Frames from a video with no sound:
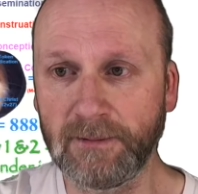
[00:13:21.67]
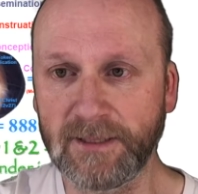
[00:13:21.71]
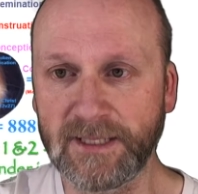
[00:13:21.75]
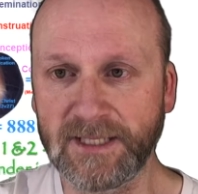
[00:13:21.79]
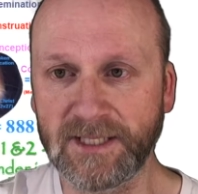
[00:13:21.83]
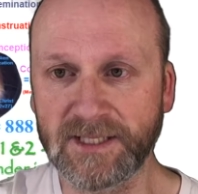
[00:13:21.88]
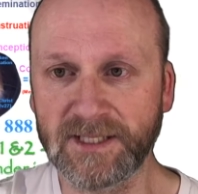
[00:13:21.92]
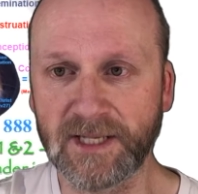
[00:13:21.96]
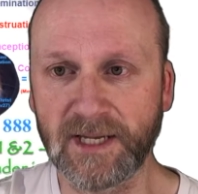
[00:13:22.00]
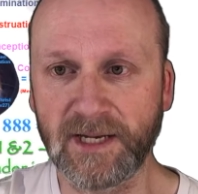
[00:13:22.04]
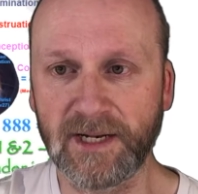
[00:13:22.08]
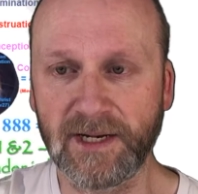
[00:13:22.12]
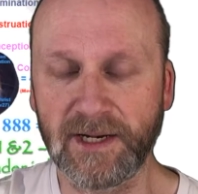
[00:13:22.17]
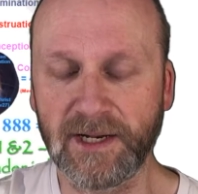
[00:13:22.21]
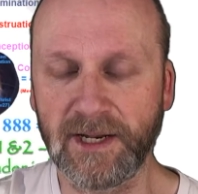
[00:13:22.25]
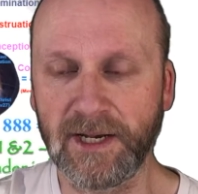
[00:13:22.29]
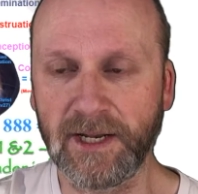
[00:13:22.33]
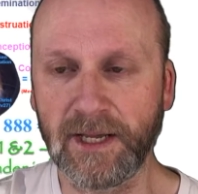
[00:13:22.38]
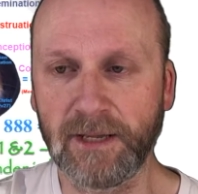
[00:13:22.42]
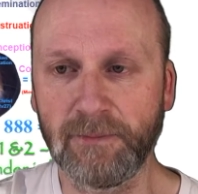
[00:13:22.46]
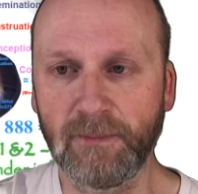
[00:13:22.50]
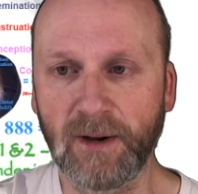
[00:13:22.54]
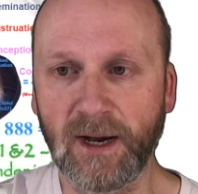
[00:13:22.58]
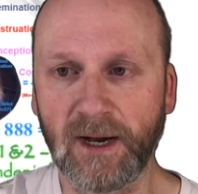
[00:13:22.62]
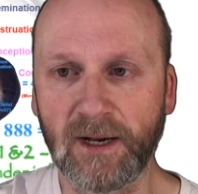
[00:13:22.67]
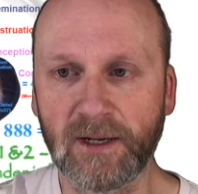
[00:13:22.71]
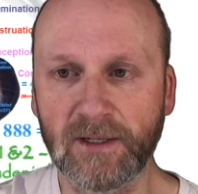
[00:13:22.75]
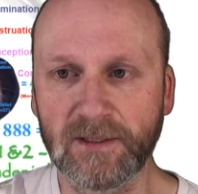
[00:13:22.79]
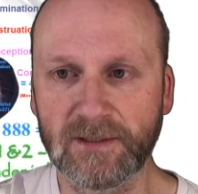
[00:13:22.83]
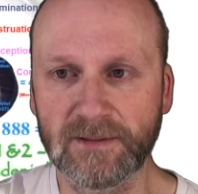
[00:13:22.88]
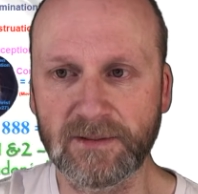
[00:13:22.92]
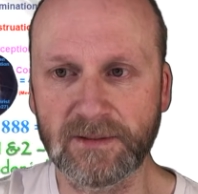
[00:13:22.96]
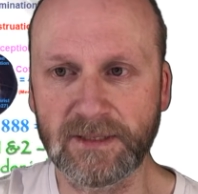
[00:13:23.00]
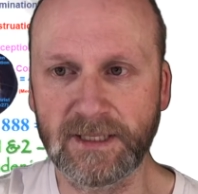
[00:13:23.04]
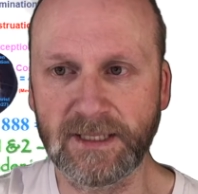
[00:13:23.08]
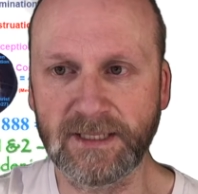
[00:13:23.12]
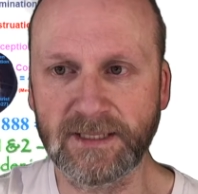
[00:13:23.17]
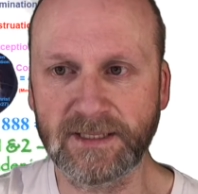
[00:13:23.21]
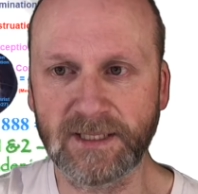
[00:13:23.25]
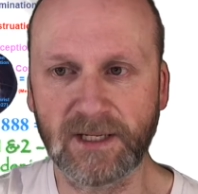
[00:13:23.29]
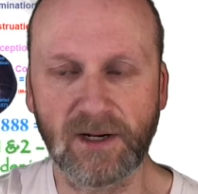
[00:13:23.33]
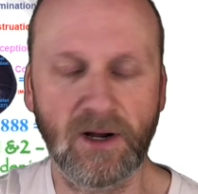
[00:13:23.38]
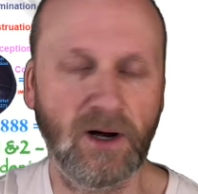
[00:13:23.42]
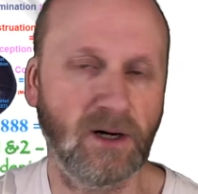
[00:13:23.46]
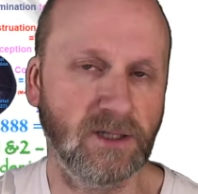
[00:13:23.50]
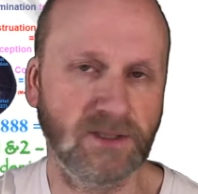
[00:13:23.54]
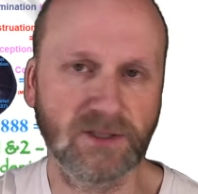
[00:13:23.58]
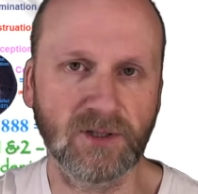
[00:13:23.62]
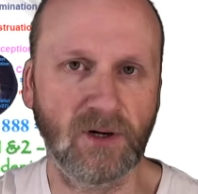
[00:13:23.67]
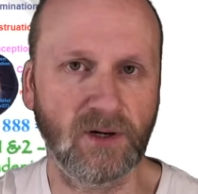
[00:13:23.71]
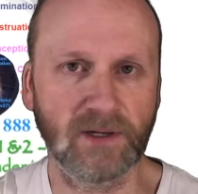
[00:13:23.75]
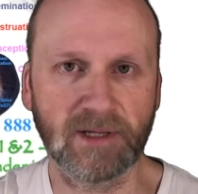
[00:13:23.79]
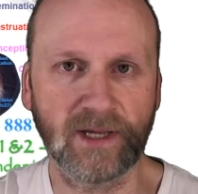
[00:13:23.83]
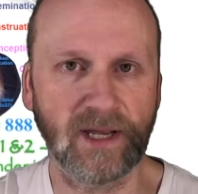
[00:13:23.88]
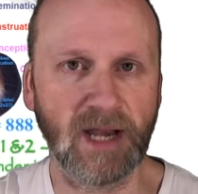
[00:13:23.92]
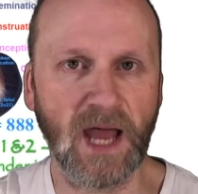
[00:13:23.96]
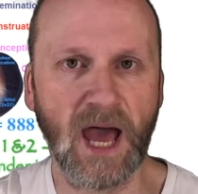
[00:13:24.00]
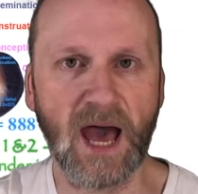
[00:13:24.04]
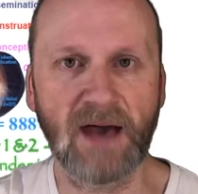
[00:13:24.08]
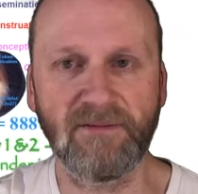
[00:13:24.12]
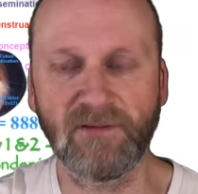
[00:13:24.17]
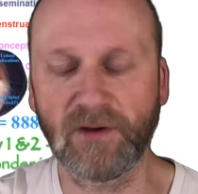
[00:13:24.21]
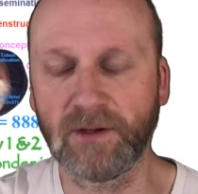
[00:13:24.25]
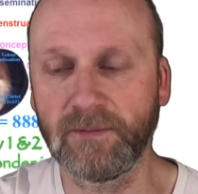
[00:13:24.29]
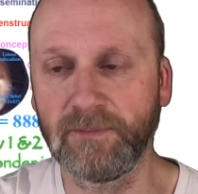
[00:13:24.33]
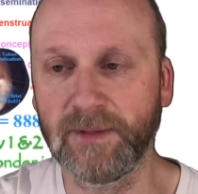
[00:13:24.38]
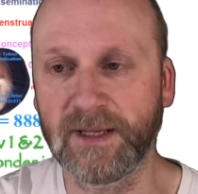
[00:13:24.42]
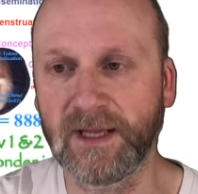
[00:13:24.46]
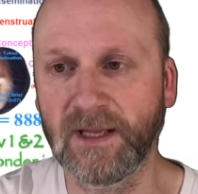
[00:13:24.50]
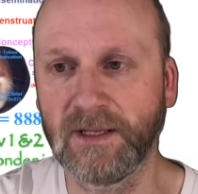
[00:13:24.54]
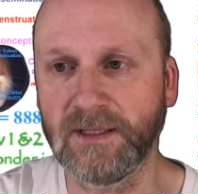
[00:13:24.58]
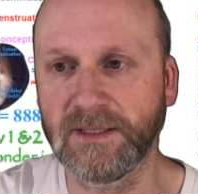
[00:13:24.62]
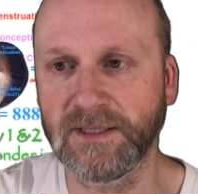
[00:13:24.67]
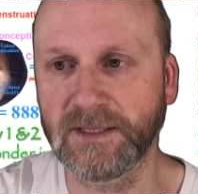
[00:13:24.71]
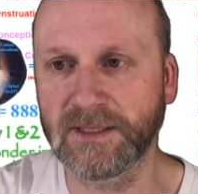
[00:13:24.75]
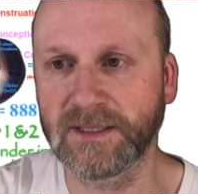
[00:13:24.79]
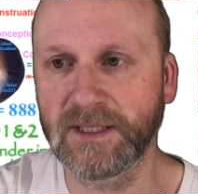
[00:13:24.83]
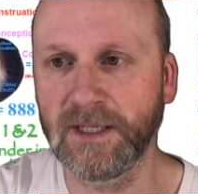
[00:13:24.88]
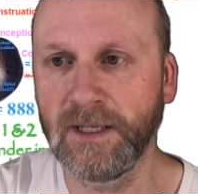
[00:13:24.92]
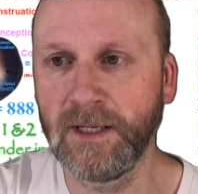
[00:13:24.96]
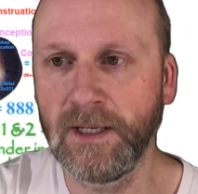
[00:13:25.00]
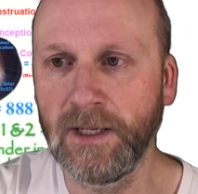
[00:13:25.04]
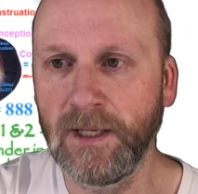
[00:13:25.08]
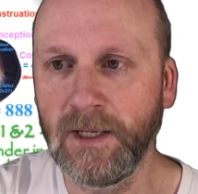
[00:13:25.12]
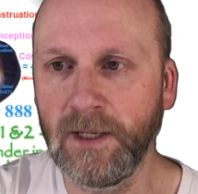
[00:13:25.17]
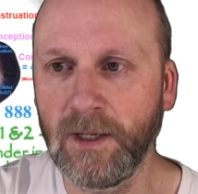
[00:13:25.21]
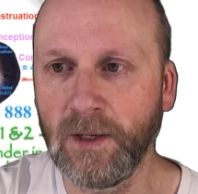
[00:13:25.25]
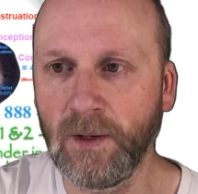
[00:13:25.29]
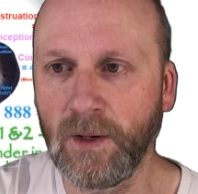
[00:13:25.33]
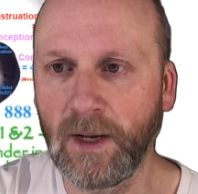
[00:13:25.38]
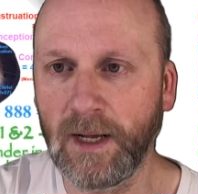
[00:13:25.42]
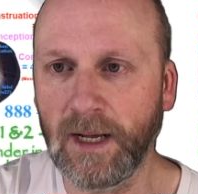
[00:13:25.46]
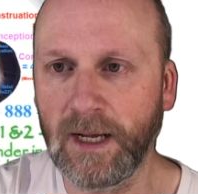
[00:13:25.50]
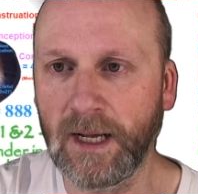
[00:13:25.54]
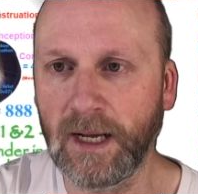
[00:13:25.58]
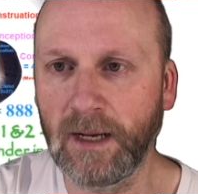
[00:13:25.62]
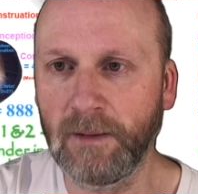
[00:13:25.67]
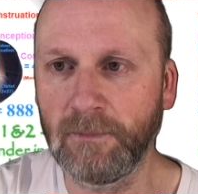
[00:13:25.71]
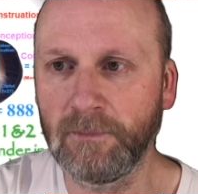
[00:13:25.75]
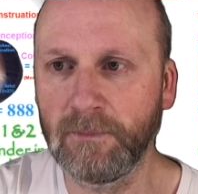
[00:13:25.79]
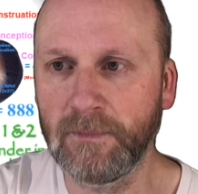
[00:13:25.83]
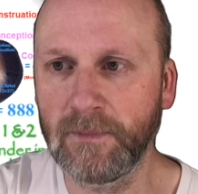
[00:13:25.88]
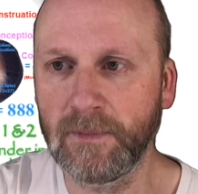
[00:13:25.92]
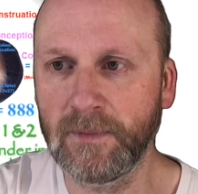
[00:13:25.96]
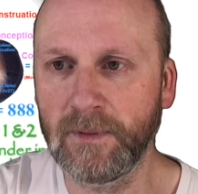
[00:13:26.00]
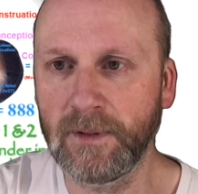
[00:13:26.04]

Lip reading: said in an email, he said, "Oh, Scott can have it," because the